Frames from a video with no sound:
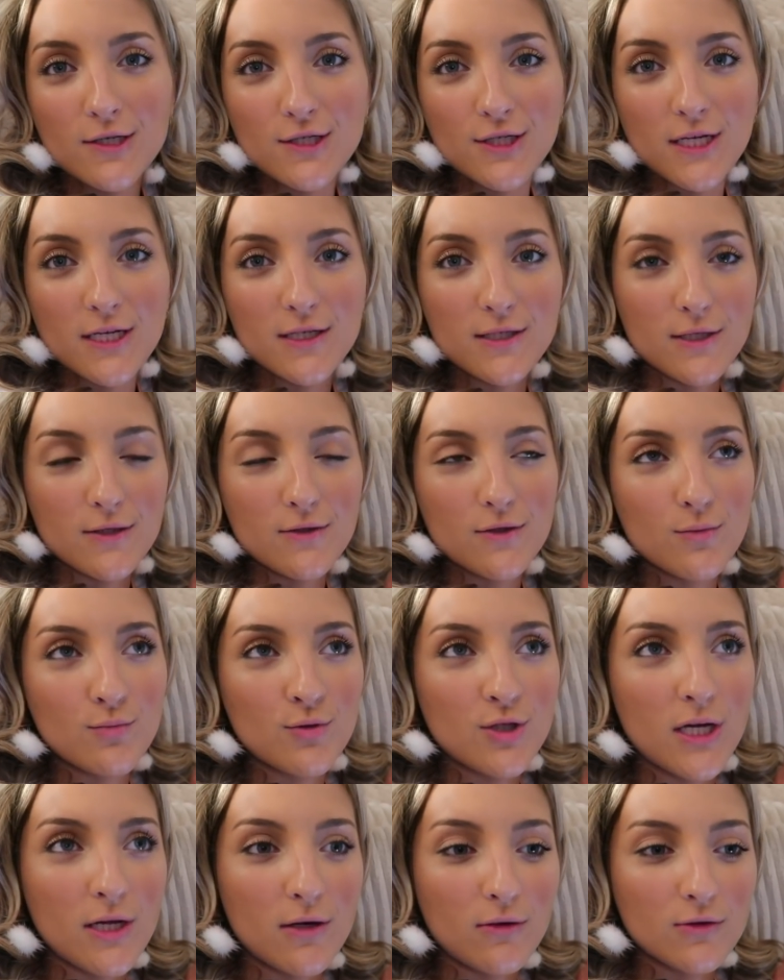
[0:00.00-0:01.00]
She has a YouTube
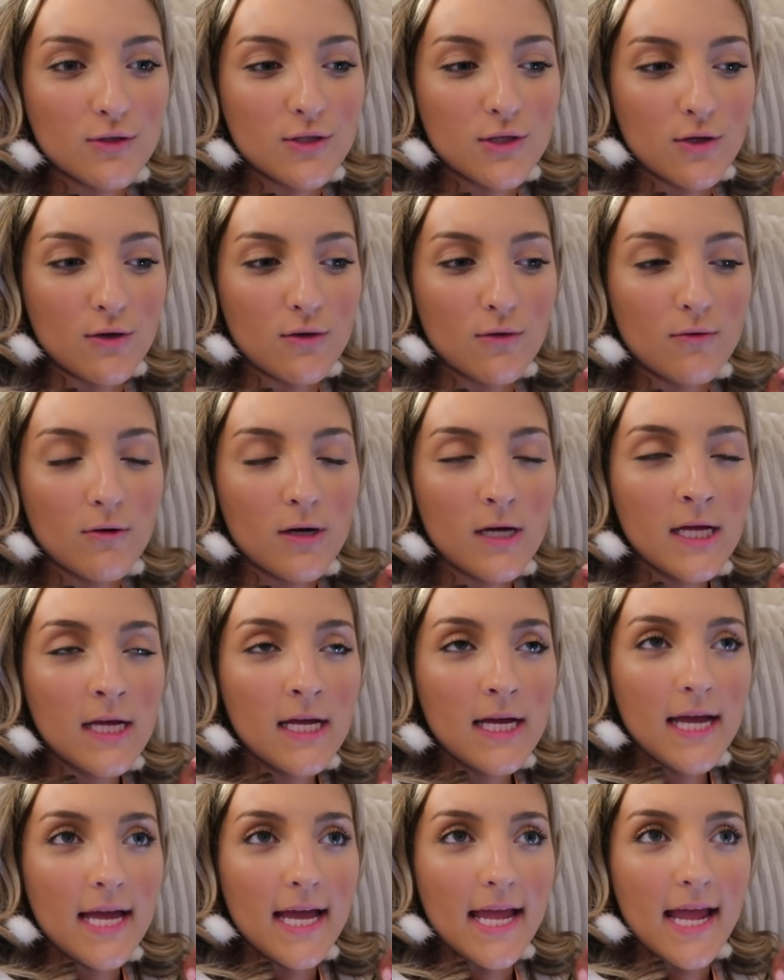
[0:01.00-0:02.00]
channel too,
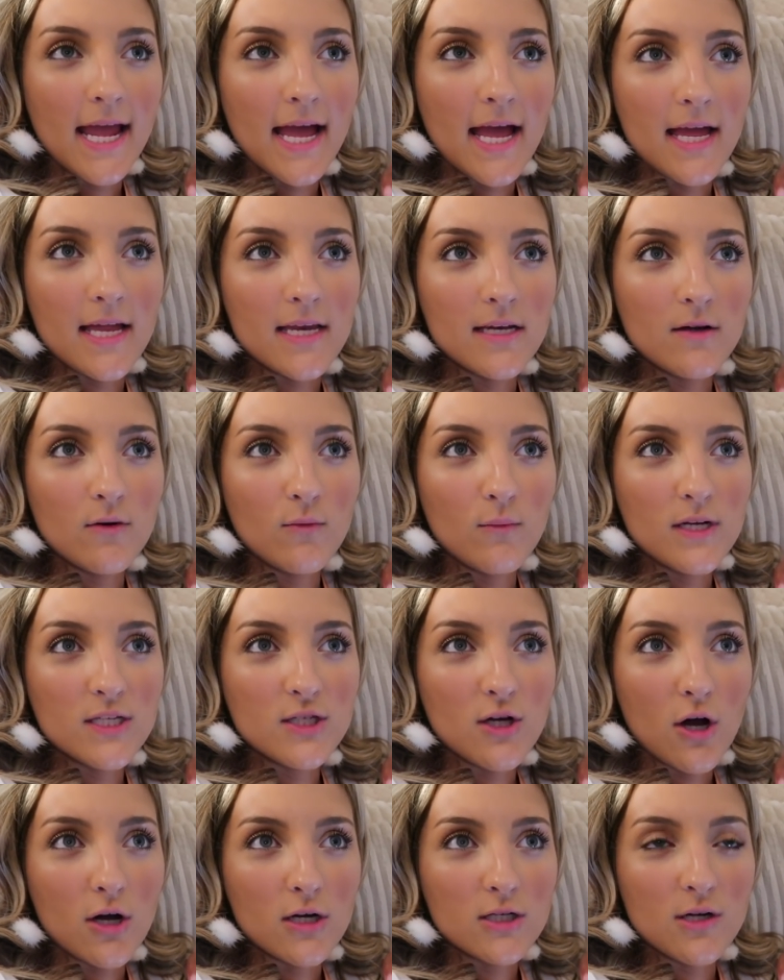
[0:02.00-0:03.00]
and we
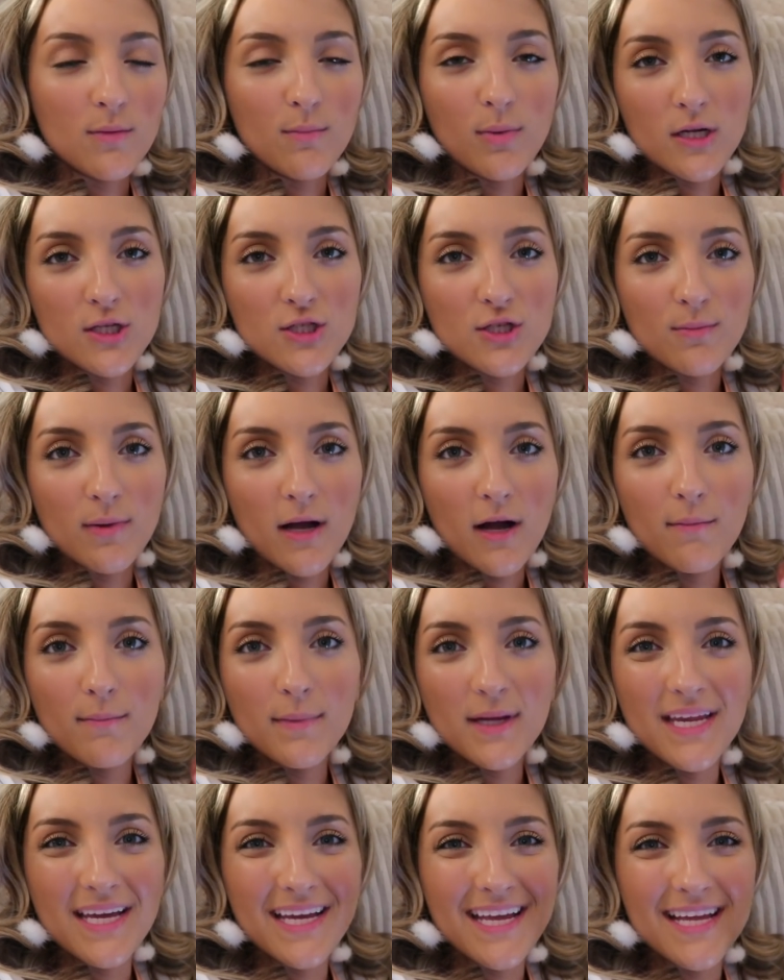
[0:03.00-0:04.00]
talked a bunch about
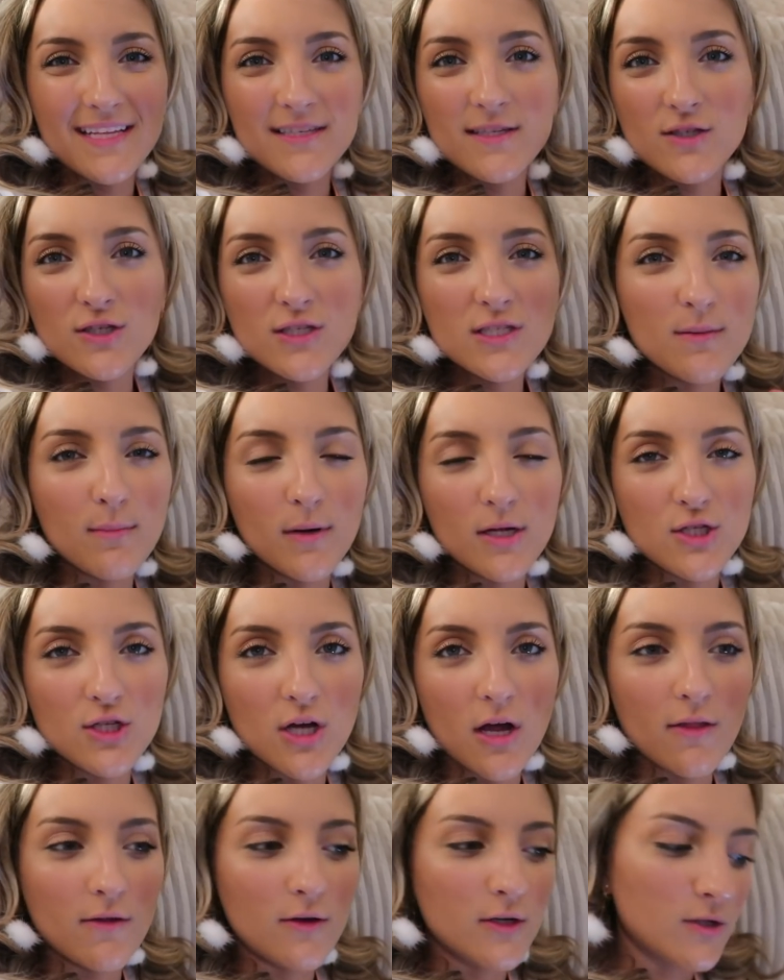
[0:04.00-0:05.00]
media kits and just a bunch
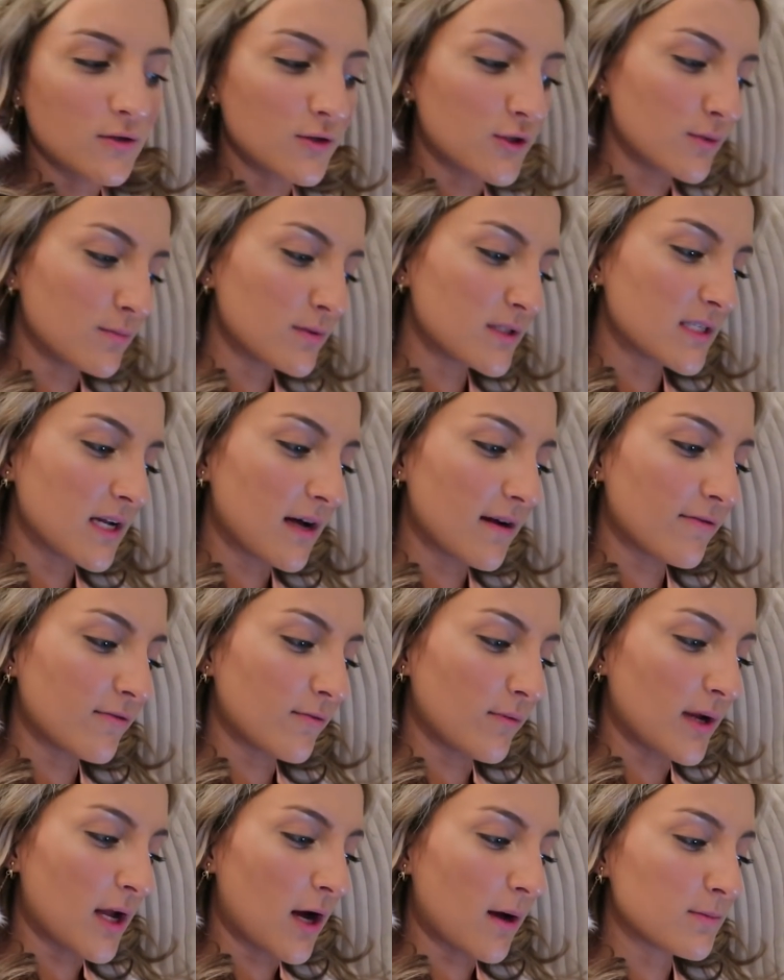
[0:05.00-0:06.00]
of other YouTube stuff.
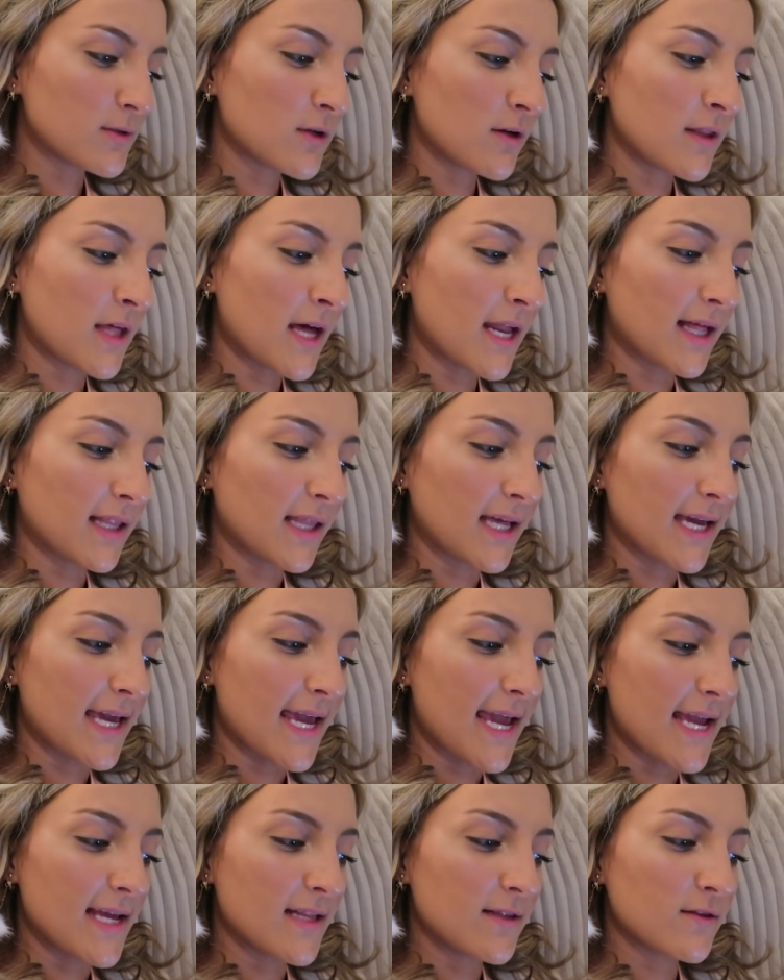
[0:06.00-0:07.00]
We hopped on that at like
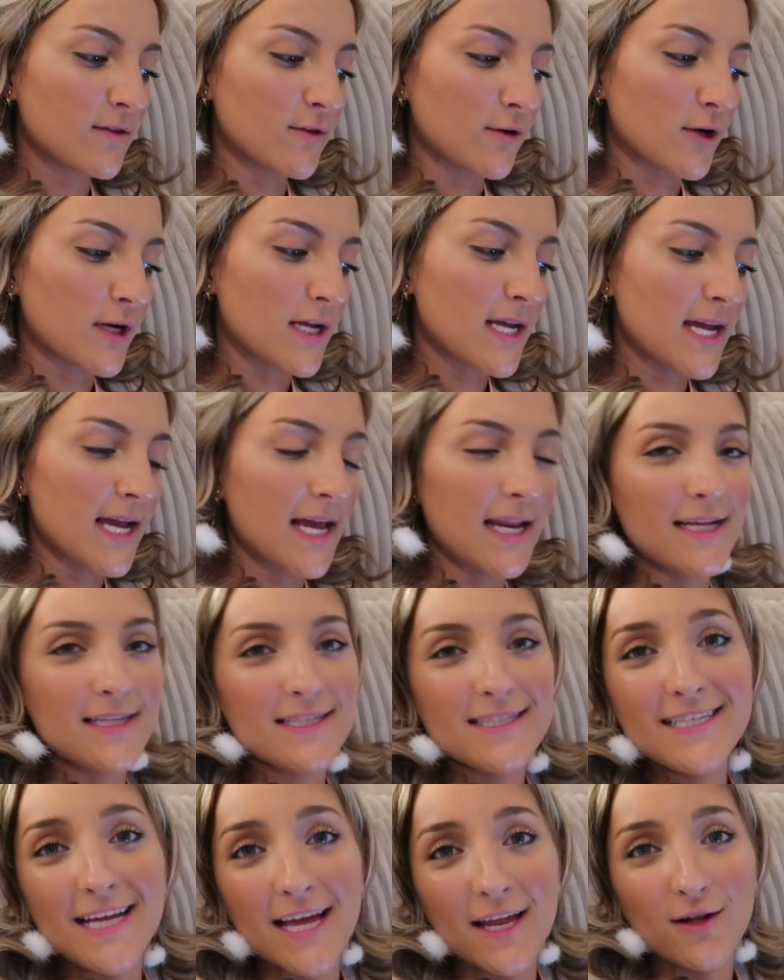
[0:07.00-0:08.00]
8:30, and
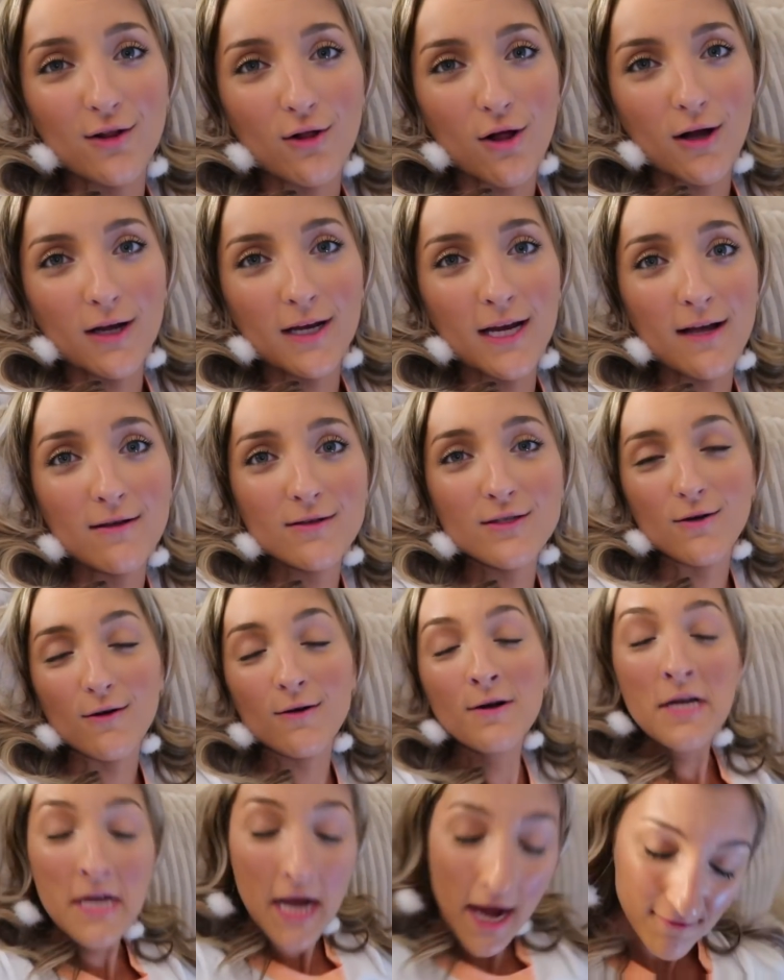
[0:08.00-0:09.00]
it's 10 o'clock now,
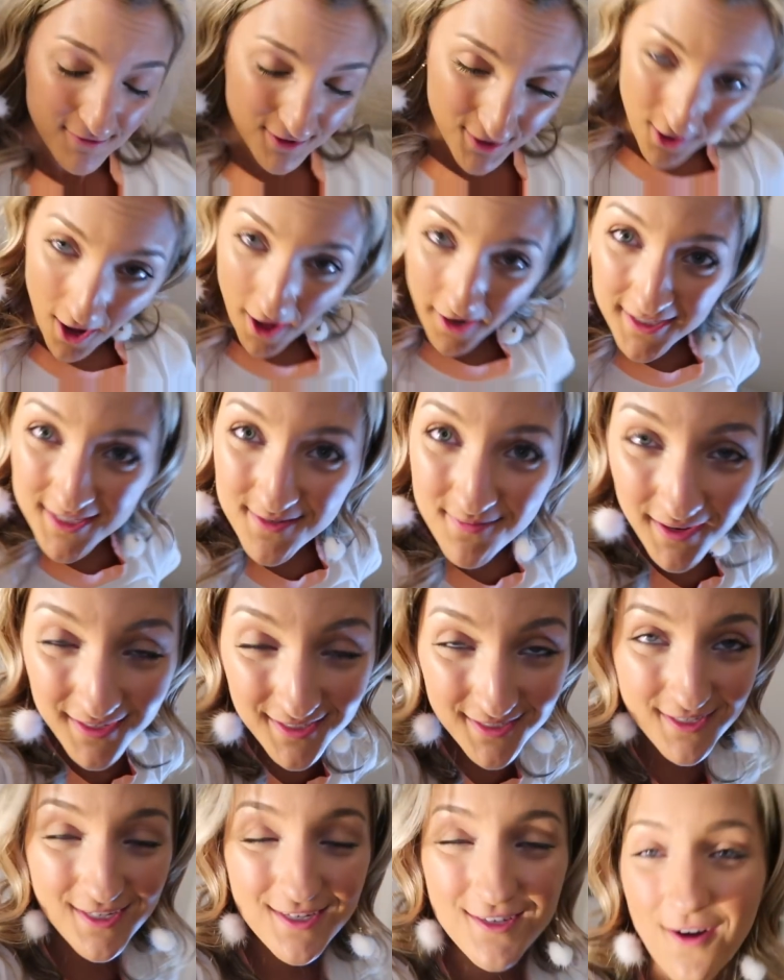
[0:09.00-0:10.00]
so I was not
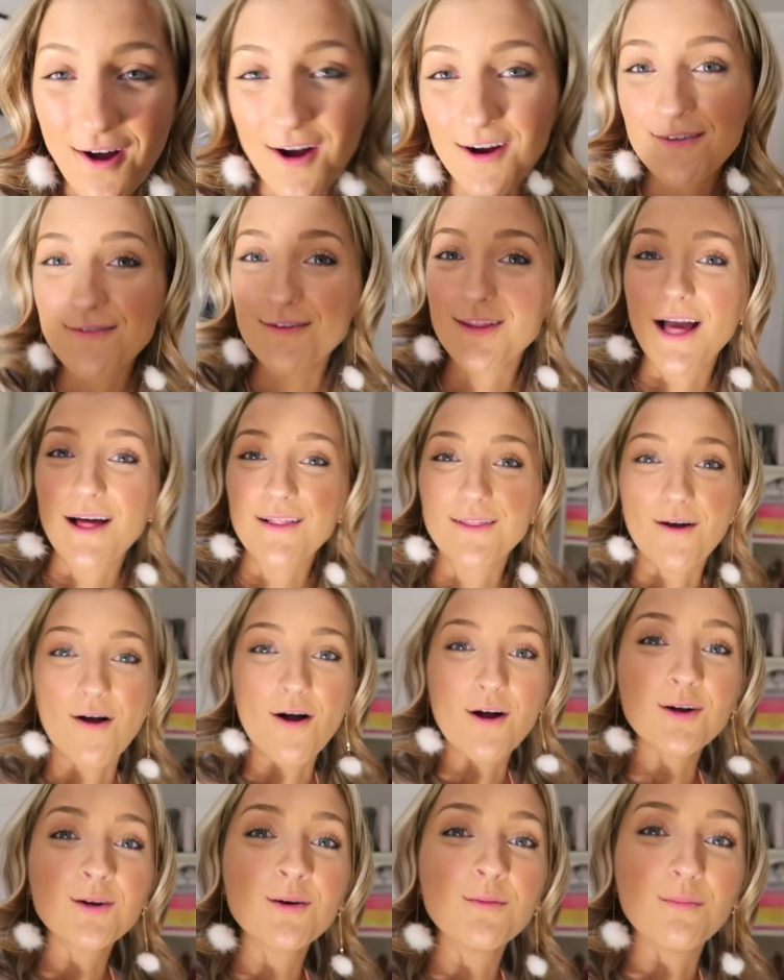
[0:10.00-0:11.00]
expecting to talk for that long.
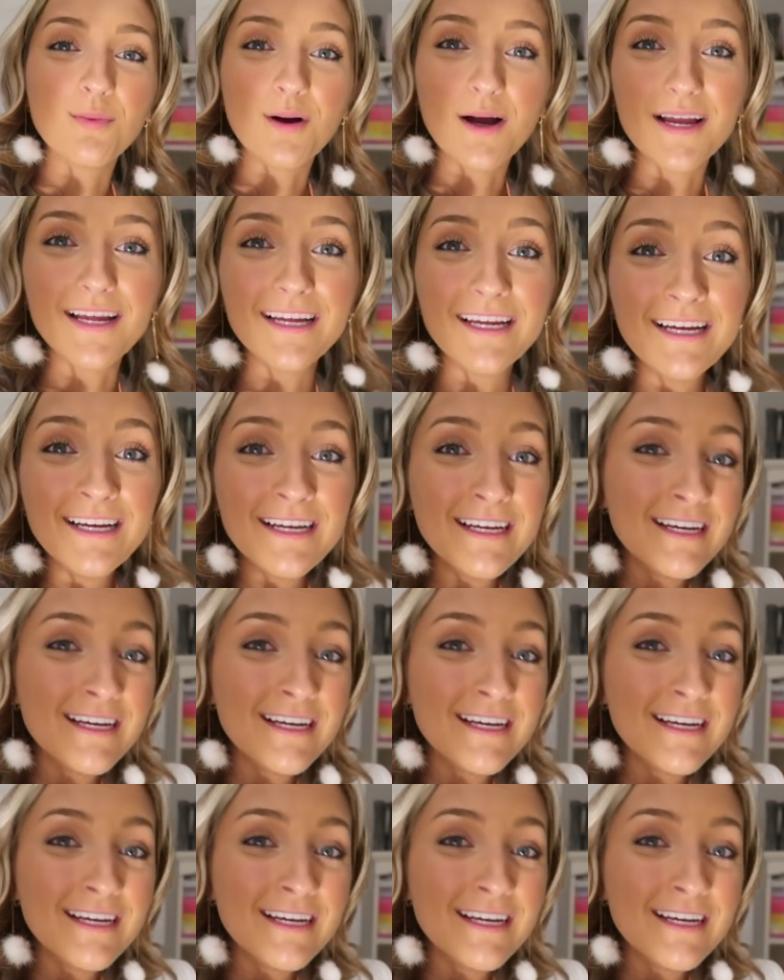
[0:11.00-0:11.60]
But